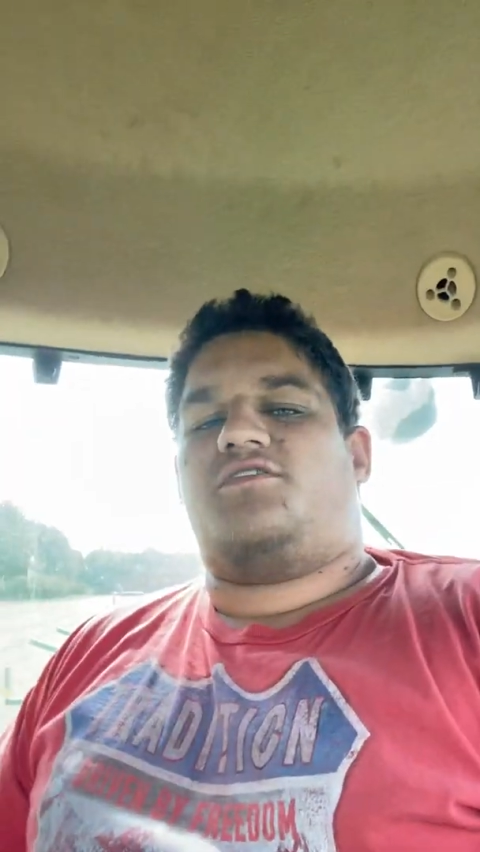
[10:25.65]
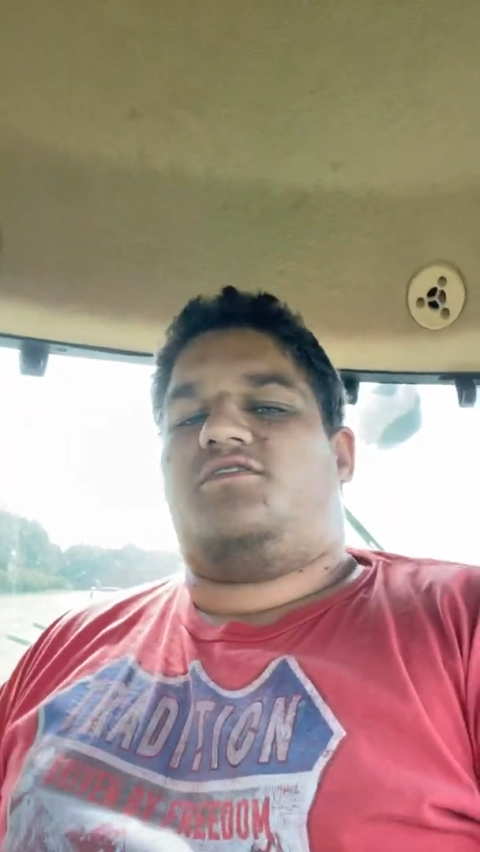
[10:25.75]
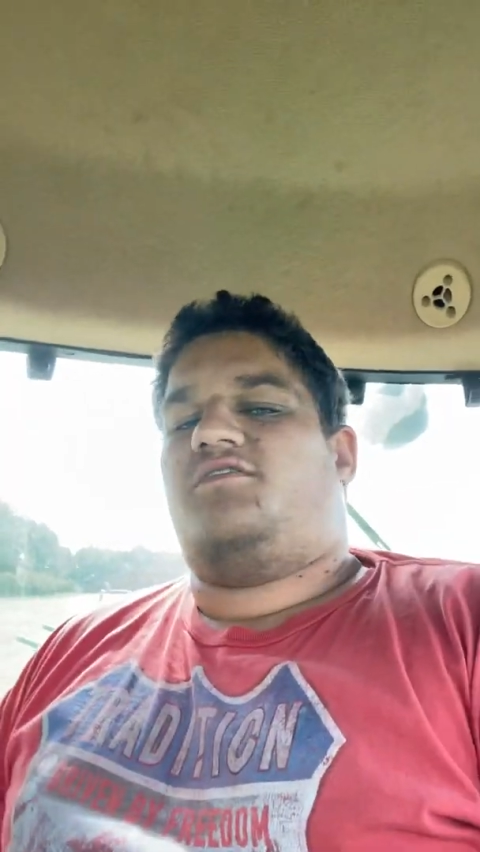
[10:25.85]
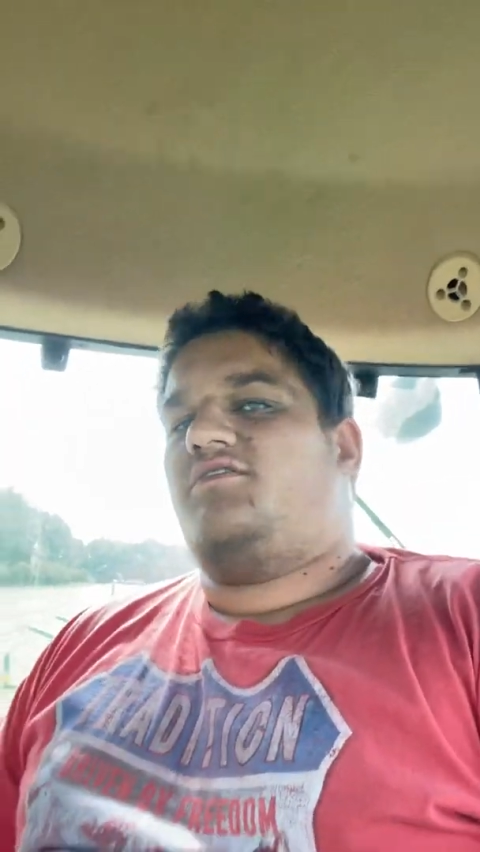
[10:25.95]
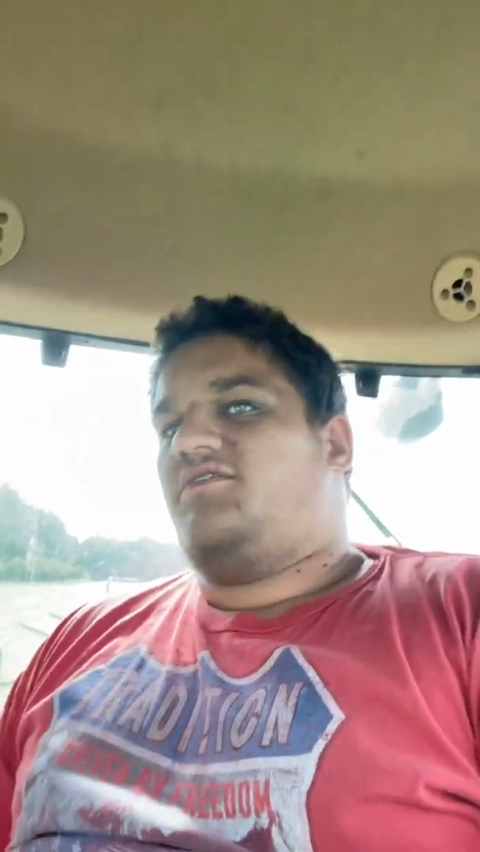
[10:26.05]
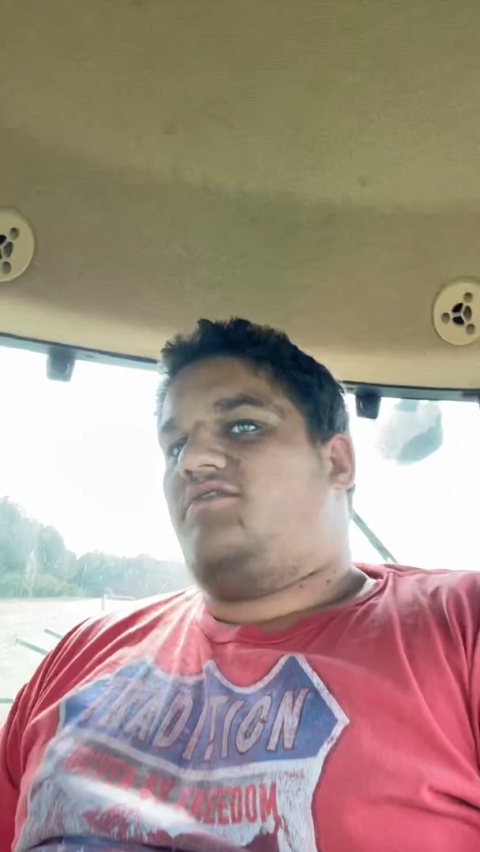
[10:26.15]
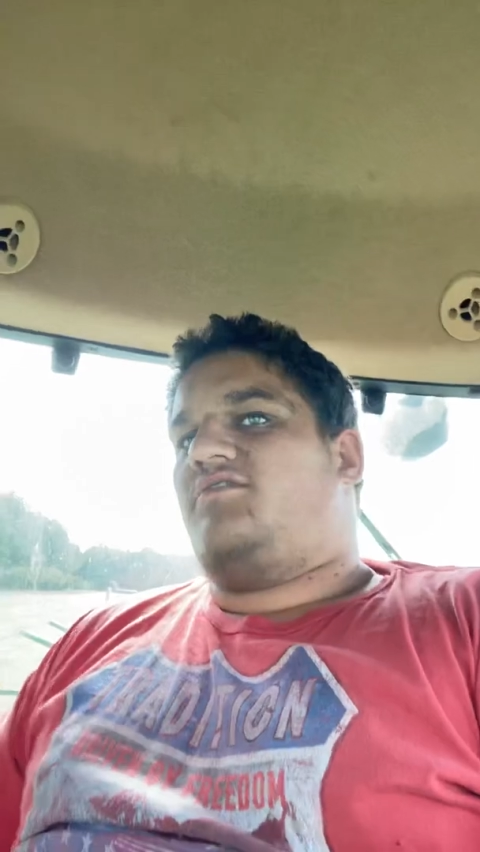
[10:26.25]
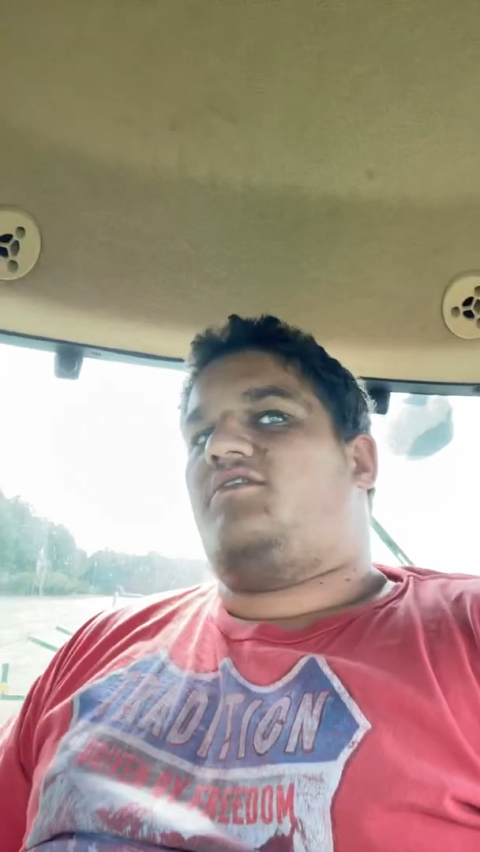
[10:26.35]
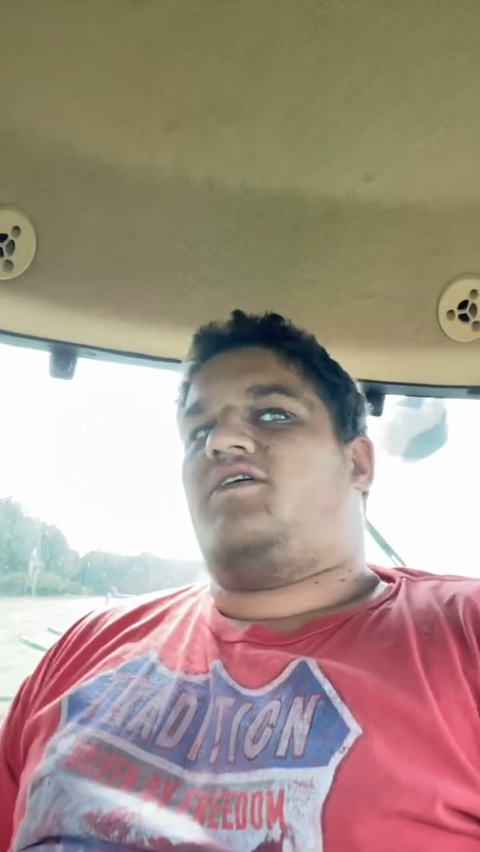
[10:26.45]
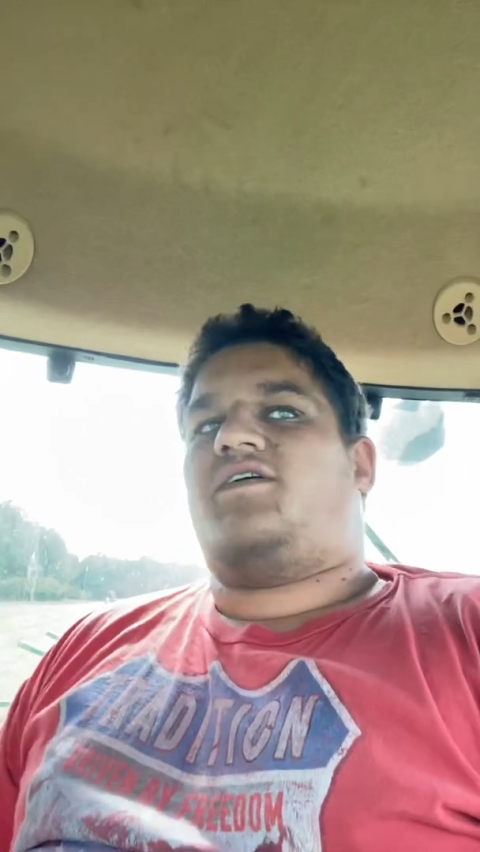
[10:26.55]

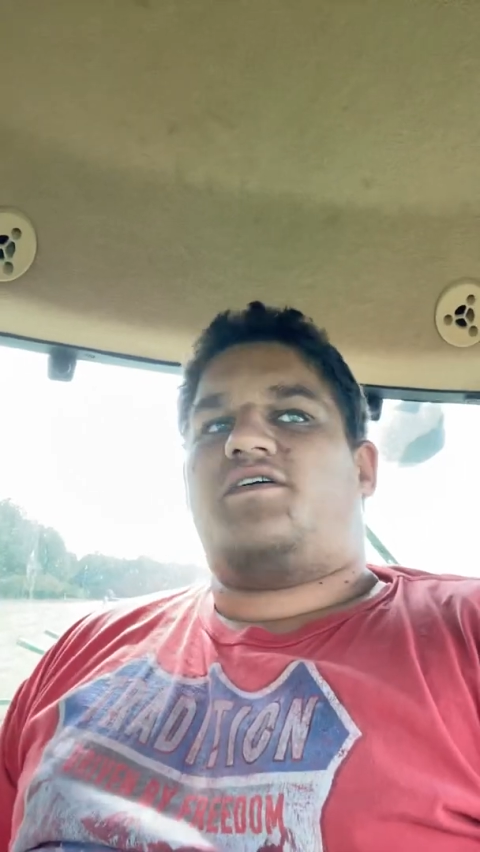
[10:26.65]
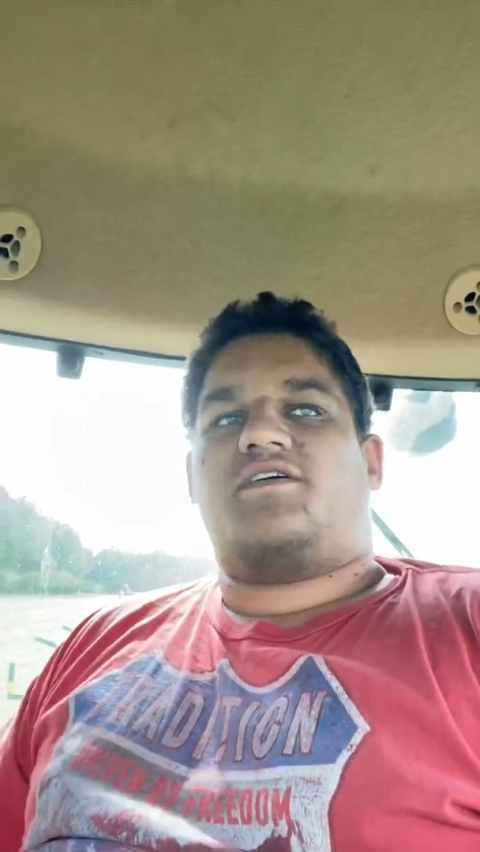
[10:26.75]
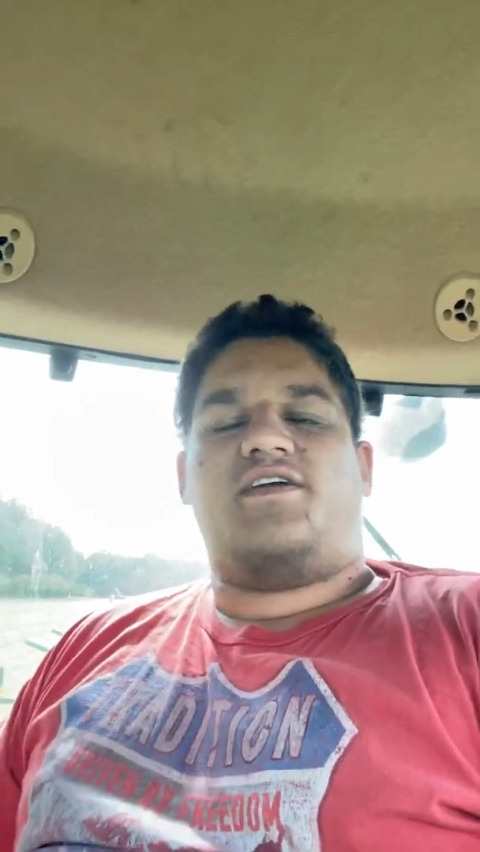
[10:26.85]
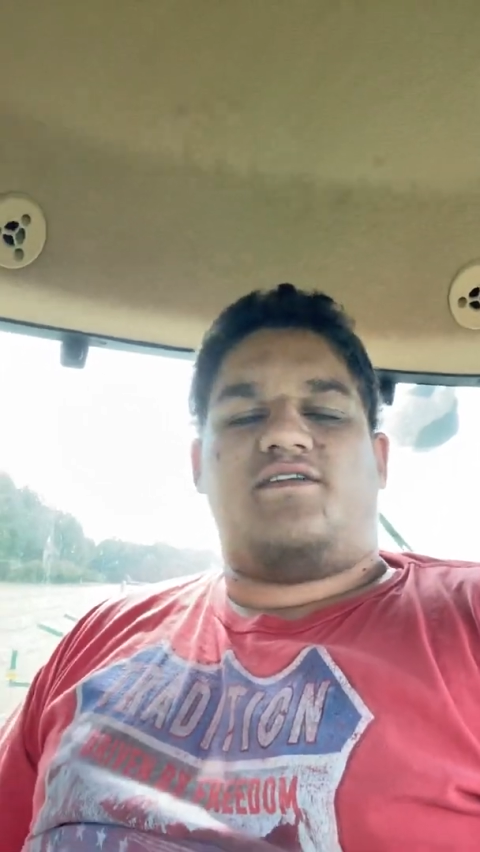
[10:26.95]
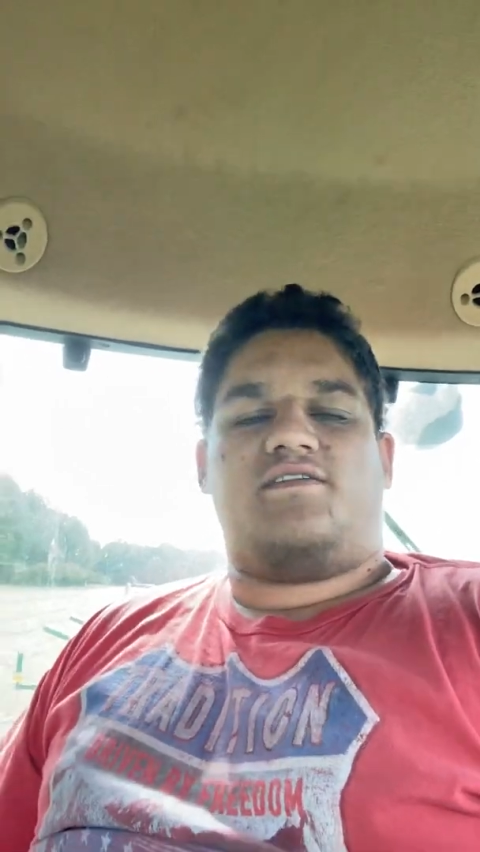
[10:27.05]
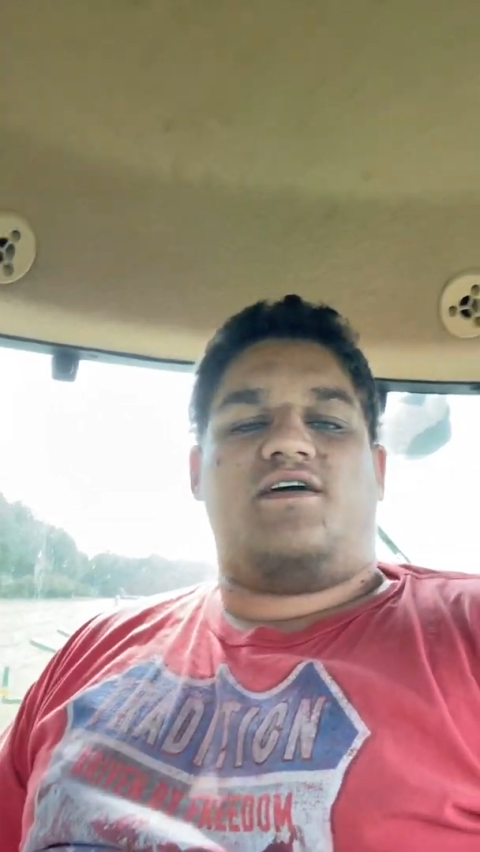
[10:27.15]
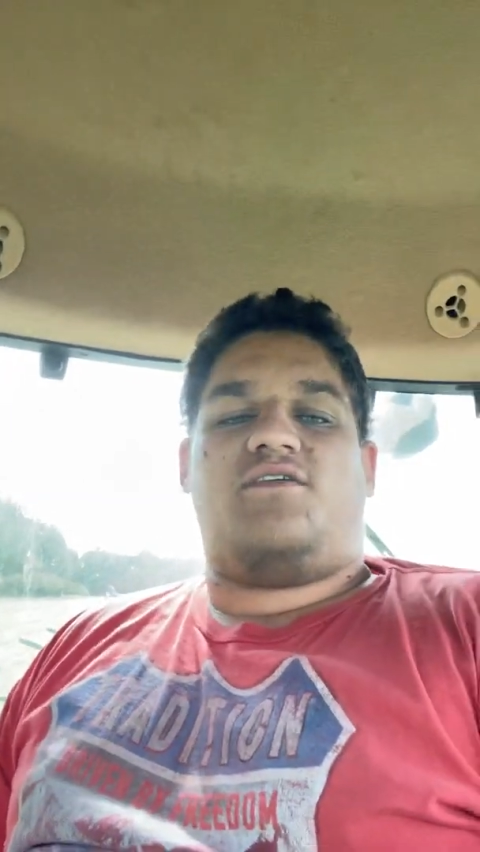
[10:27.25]
I don't have